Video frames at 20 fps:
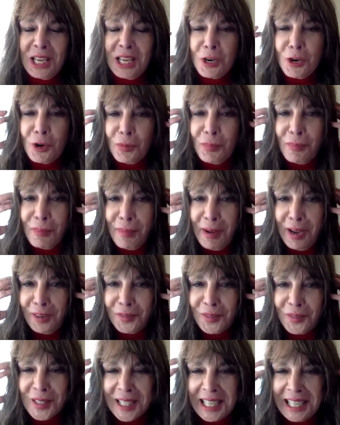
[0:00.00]

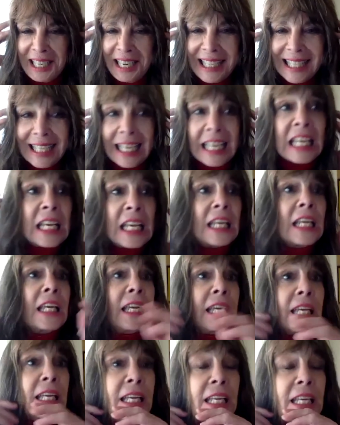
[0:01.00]
earmuffs and I said,
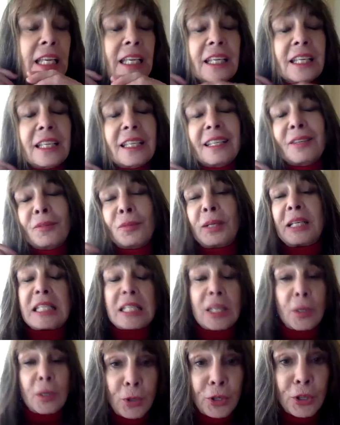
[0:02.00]
when he
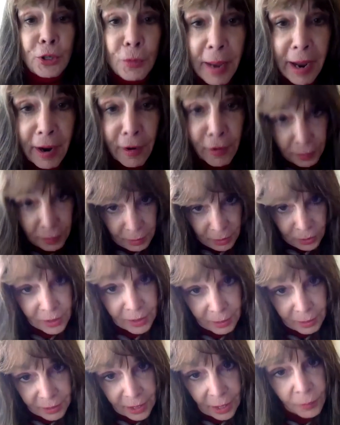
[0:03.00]
said, Will you marry me?
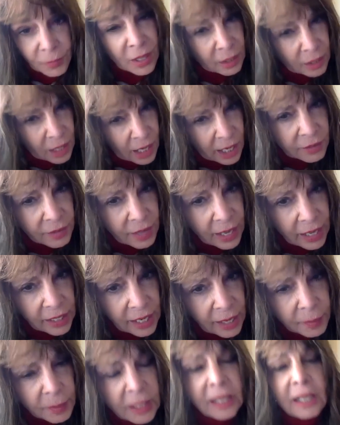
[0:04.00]
Something like that
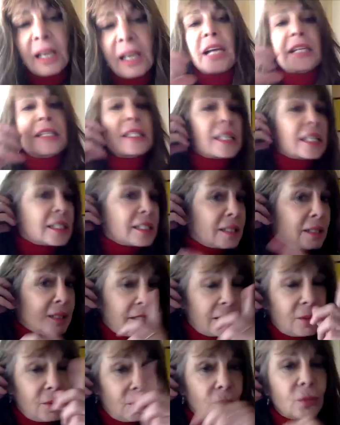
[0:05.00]
happened. I said,
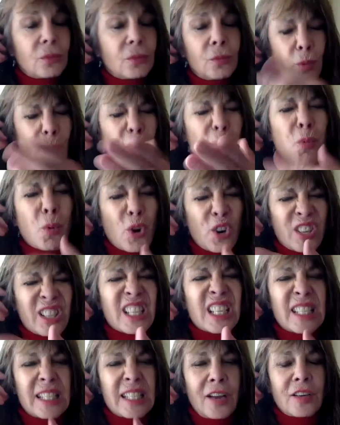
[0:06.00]
We worked
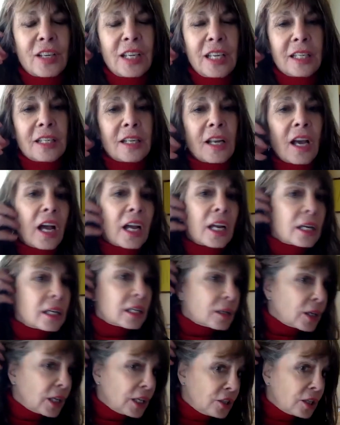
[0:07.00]
this out, he and I.
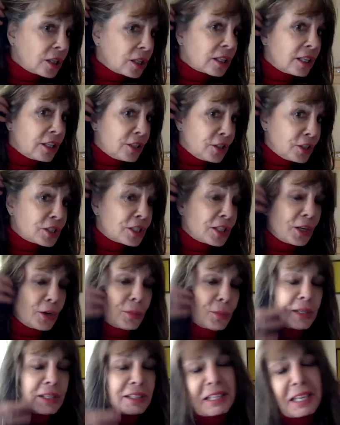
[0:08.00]
Can you can you tell
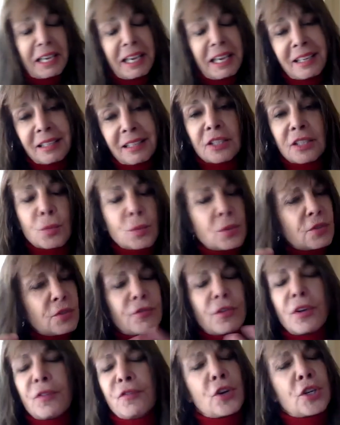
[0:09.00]
me again? It was a
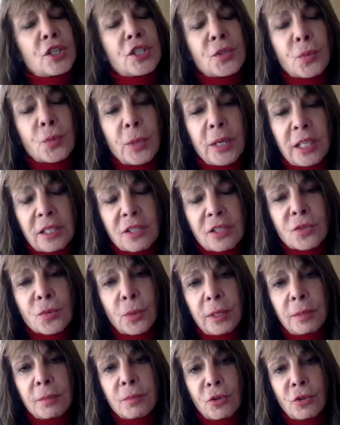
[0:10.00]
very, very sweet,
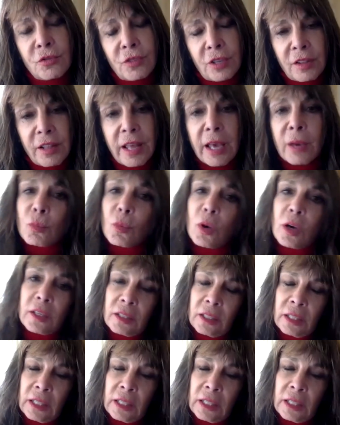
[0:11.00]
sweet movie, that one.